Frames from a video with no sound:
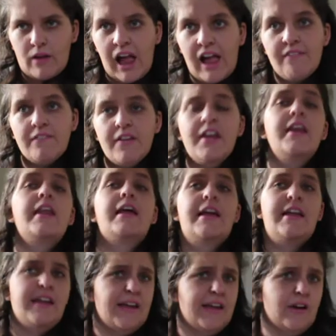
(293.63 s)
And then
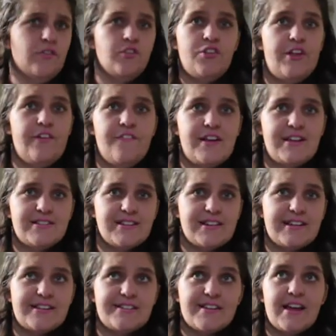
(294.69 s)
he obviously thinks
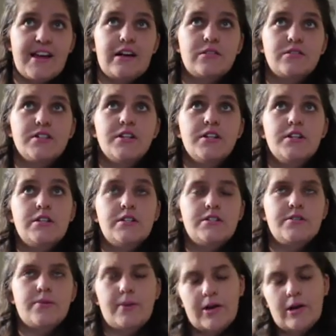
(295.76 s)
that it's out,
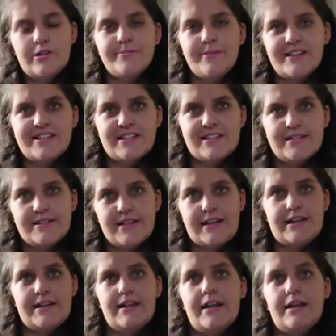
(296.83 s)
so he goes back to his
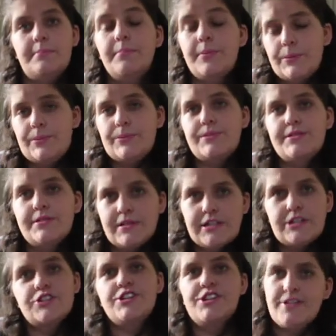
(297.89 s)
seat and puts the
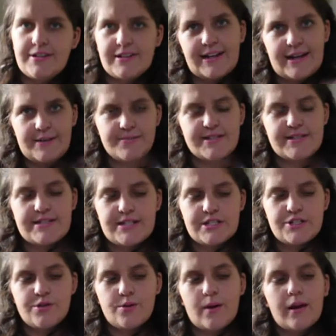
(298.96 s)
engine on and keeps
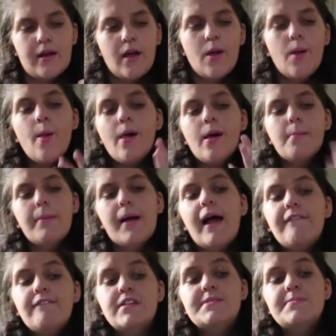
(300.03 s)
continuing. But
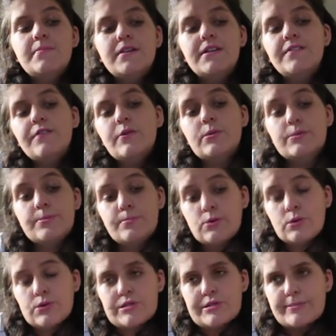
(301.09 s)
at this point there was
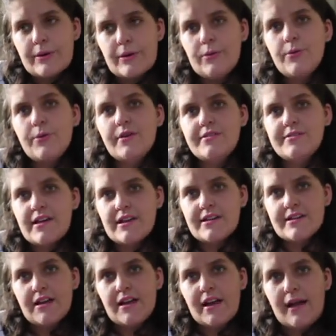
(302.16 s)
more smoke
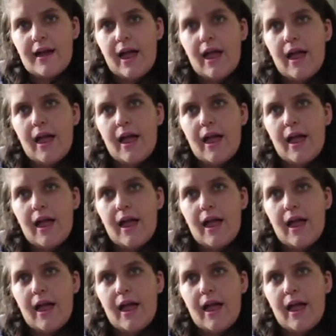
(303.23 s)
starting,